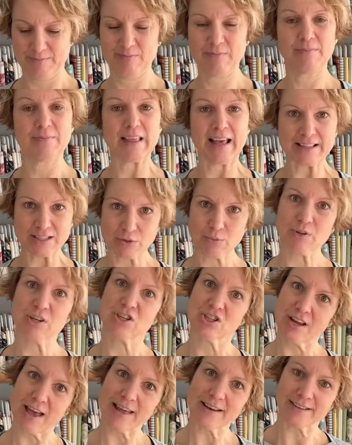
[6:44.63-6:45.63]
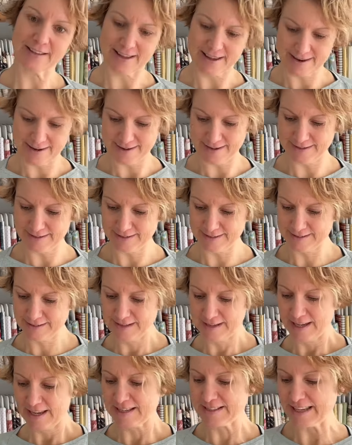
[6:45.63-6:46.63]
That's what a chatelaine is.
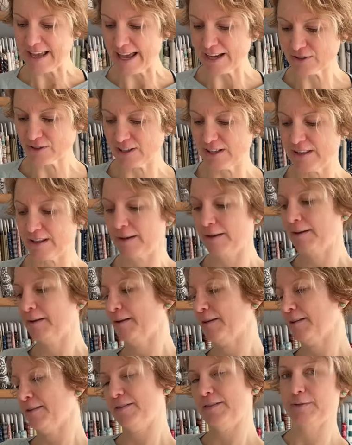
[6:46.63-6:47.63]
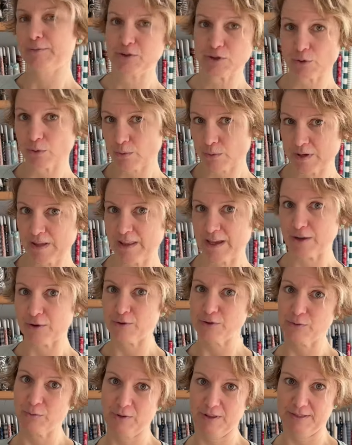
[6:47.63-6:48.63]
It's actually the jewelry that
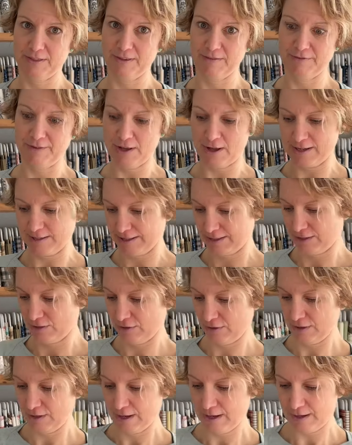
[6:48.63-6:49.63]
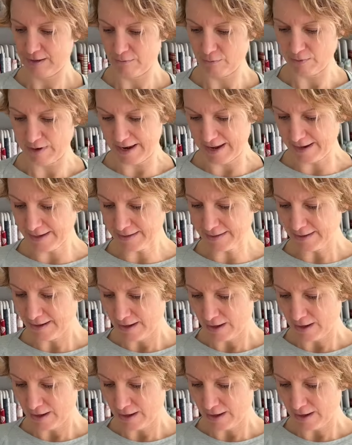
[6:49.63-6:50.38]
goes with the floss ring.